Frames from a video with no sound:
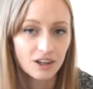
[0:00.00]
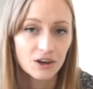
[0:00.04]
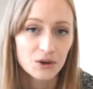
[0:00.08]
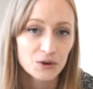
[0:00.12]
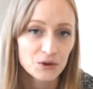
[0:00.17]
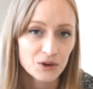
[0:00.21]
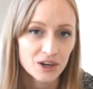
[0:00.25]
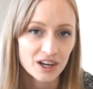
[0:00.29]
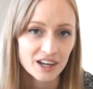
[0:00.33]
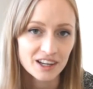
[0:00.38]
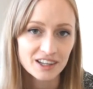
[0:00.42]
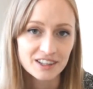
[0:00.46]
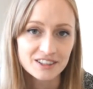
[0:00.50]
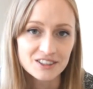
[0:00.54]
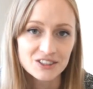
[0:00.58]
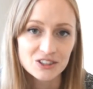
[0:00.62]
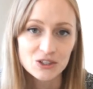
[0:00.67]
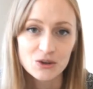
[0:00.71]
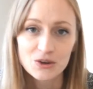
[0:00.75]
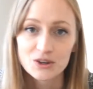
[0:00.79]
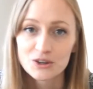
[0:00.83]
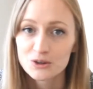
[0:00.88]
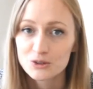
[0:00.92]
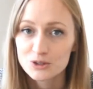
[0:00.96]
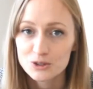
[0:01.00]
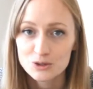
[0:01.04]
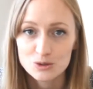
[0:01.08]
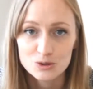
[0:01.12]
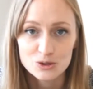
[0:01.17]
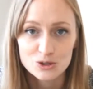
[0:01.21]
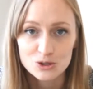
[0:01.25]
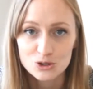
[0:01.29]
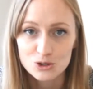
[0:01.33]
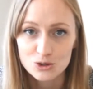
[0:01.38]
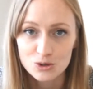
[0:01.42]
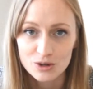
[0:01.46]
Okay, so I know this is
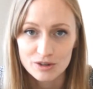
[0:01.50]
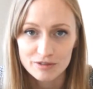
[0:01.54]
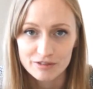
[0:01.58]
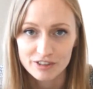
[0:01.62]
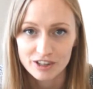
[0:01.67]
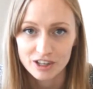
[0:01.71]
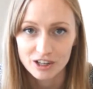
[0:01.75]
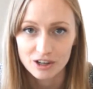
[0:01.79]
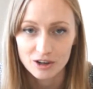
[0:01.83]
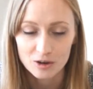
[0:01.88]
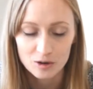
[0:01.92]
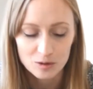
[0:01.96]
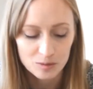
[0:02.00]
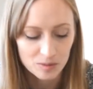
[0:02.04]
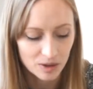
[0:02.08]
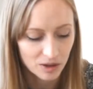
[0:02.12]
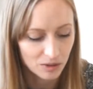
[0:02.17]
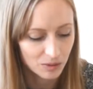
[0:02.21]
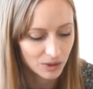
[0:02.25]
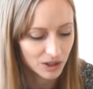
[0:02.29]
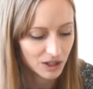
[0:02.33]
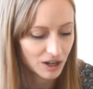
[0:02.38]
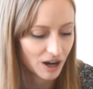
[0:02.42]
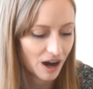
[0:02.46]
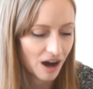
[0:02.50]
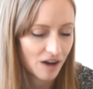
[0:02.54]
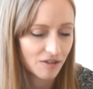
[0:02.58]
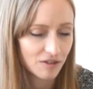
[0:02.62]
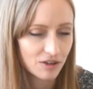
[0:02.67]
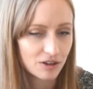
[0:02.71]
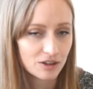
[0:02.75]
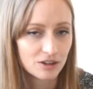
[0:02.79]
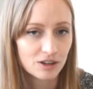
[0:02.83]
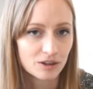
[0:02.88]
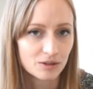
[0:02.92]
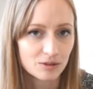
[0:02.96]
a short video, but we
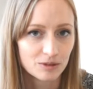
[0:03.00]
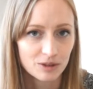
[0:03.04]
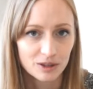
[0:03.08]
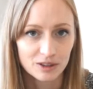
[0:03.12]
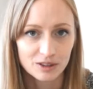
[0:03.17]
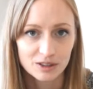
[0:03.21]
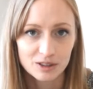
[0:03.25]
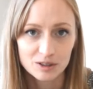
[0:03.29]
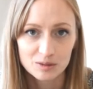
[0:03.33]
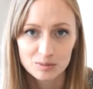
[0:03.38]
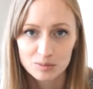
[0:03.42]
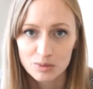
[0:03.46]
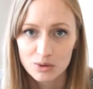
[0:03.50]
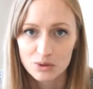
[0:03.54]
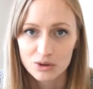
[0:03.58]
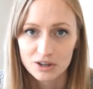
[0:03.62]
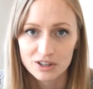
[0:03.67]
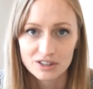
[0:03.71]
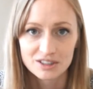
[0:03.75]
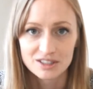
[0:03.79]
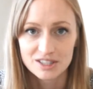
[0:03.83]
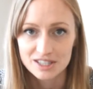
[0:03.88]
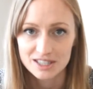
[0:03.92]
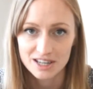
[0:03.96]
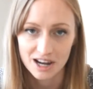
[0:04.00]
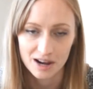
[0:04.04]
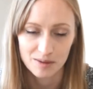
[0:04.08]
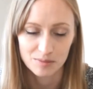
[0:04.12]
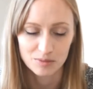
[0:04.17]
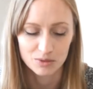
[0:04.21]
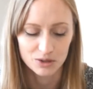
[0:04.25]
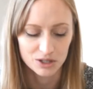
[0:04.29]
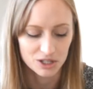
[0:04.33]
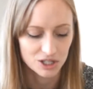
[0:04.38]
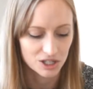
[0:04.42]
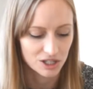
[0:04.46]
covered a really important step,
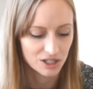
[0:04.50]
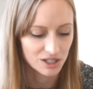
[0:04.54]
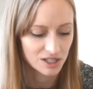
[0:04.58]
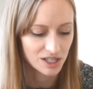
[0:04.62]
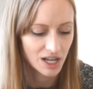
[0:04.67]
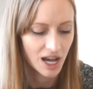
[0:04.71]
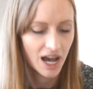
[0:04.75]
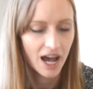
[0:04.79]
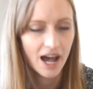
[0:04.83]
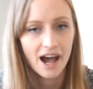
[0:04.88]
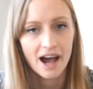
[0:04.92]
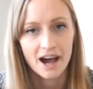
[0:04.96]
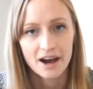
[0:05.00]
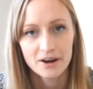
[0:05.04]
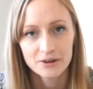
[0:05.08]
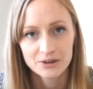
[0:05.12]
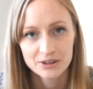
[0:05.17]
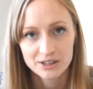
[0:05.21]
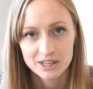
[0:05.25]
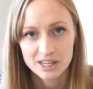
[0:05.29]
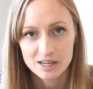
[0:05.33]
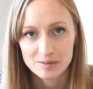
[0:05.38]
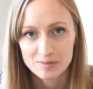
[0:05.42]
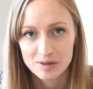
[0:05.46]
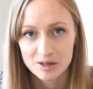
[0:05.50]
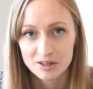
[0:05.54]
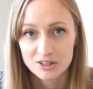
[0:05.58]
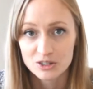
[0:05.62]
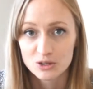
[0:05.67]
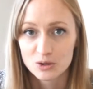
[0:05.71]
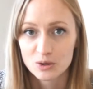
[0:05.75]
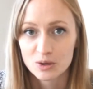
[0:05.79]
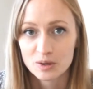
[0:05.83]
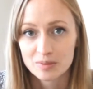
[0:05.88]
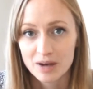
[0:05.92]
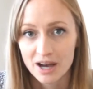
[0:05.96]
which is how to keep your
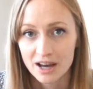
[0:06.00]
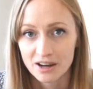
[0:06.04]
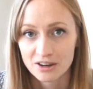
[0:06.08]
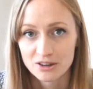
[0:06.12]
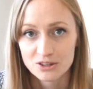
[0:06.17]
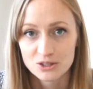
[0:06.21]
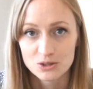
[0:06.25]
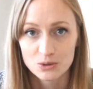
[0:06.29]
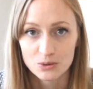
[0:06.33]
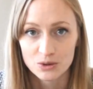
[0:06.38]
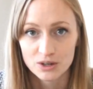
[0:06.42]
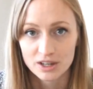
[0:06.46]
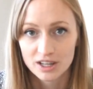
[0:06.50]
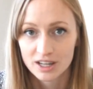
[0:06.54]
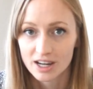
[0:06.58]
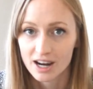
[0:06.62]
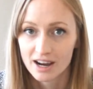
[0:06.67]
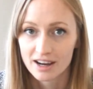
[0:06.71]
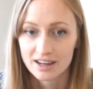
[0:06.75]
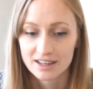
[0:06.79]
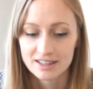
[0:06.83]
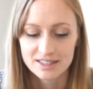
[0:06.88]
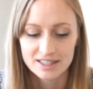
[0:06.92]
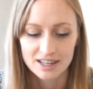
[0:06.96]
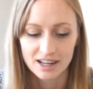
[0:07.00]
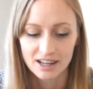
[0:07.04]
sewing patterns organized.